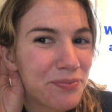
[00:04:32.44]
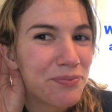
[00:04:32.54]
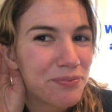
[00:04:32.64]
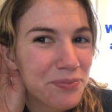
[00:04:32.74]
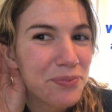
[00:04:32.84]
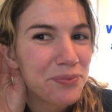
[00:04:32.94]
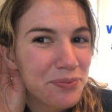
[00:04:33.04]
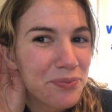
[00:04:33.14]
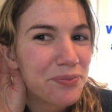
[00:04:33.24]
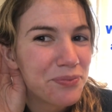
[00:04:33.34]

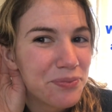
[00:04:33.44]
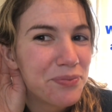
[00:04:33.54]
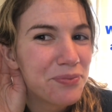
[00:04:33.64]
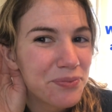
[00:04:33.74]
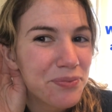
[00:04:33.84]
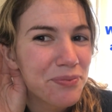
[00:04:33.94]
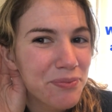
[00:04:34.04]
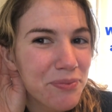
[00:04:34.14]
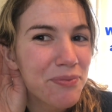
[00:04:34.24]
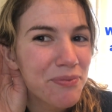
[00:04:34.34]

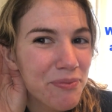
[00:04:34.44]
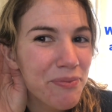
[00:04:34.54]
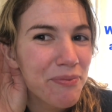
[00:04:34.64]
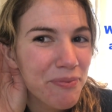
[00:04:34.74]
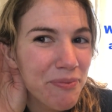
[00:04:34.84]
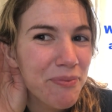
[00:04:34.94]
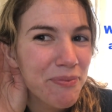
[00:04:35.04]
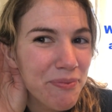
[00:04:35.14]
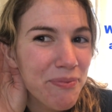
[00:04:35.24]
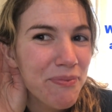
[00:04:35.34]

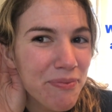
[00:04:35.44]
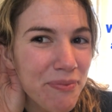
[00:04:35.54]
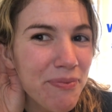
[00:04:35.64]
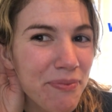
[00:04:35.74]
No one is speaking in this clip.